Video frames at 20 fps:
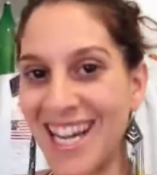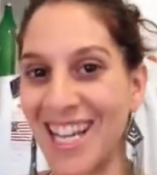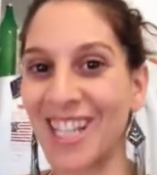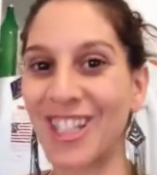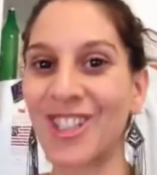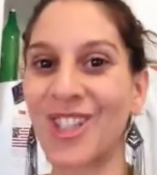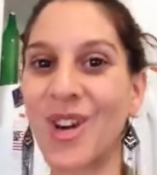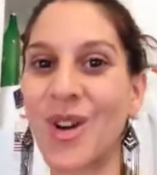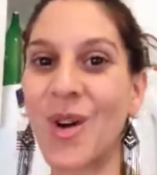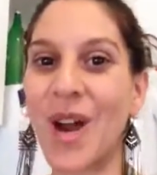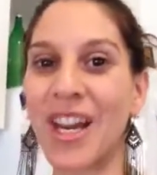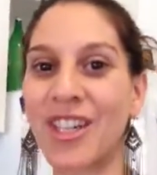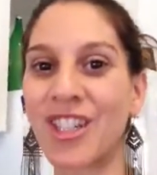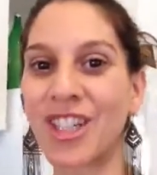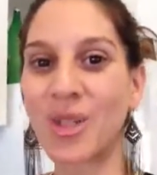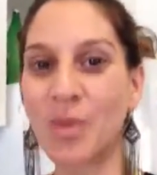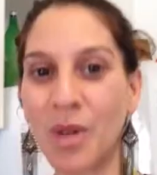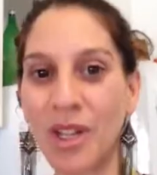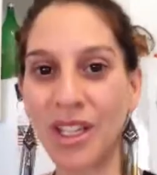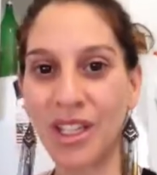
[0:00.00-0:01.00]
So I
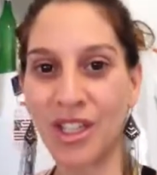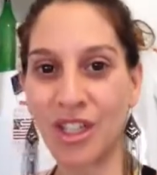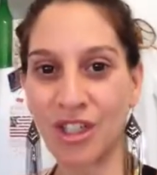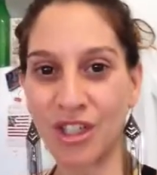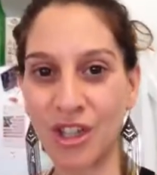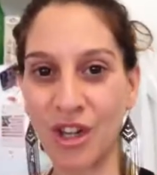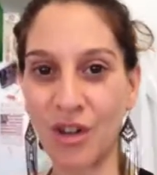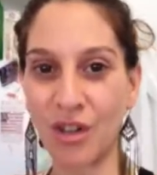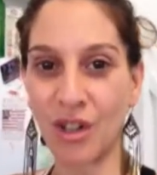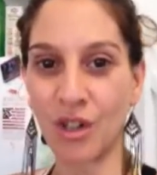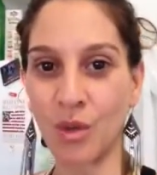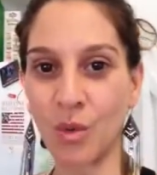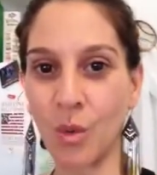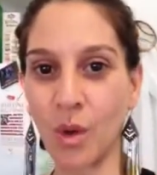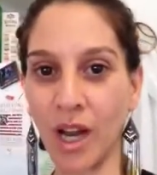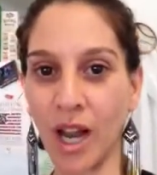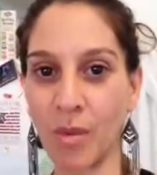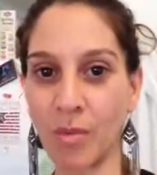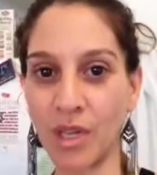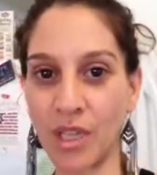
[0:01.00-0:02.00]
just wanted to show you
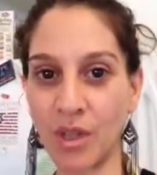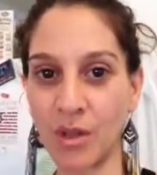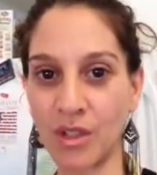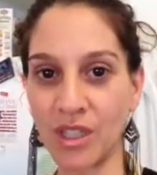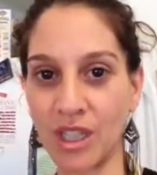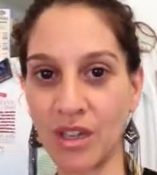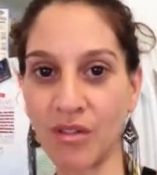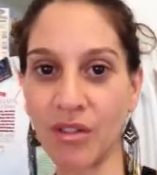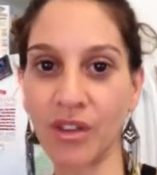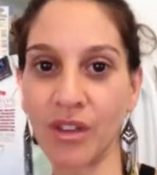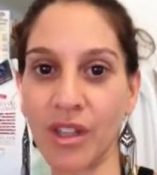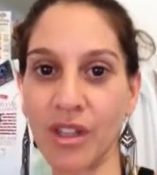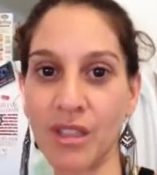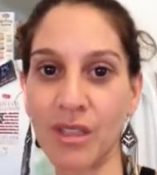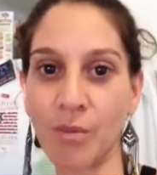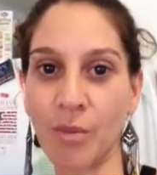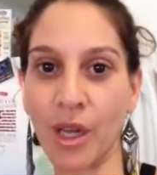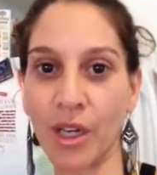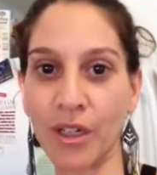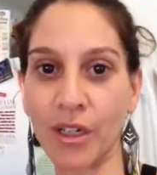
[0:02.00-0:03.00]
what I'd be using for this
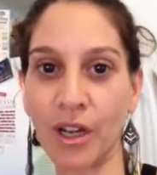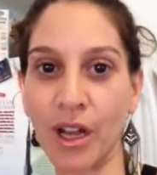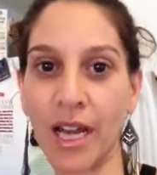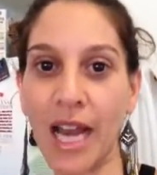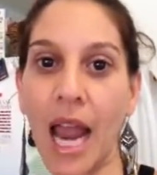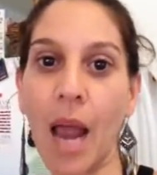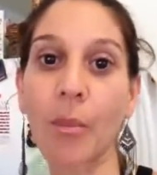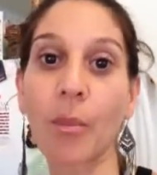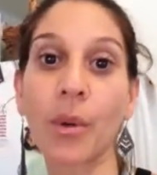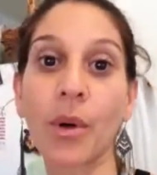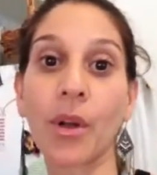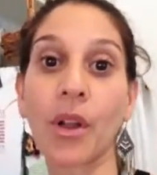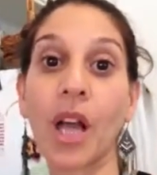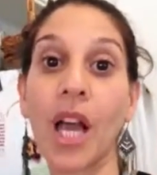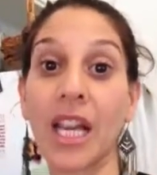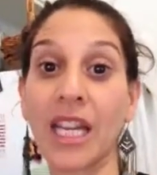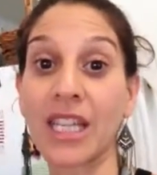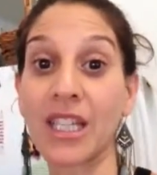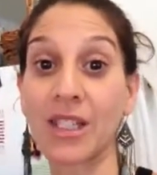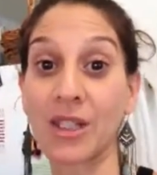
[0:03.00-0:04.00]
butternut apple
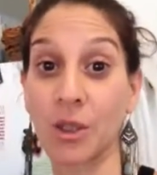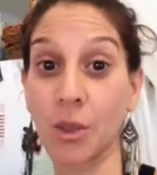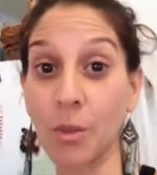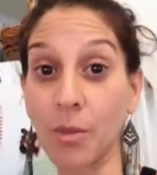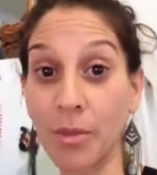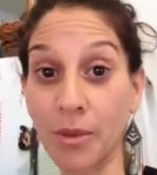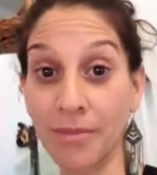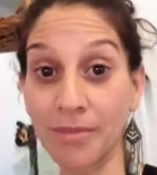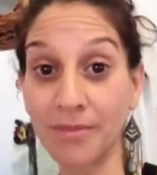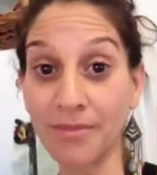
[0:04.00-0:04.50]
honey soup.